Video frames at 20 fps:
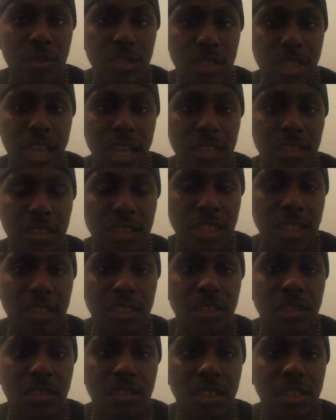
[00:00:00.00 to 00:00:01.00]
sacks
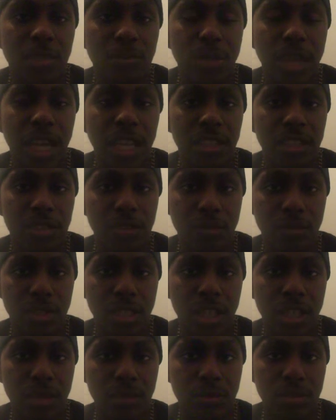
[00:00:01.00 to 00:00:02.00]
lately these past two
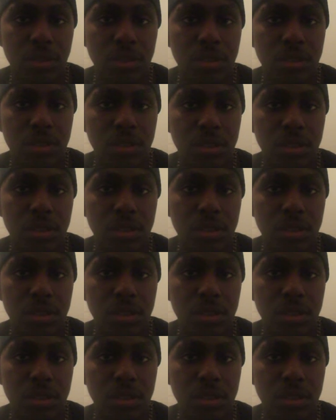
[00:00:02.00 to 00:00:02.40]
games.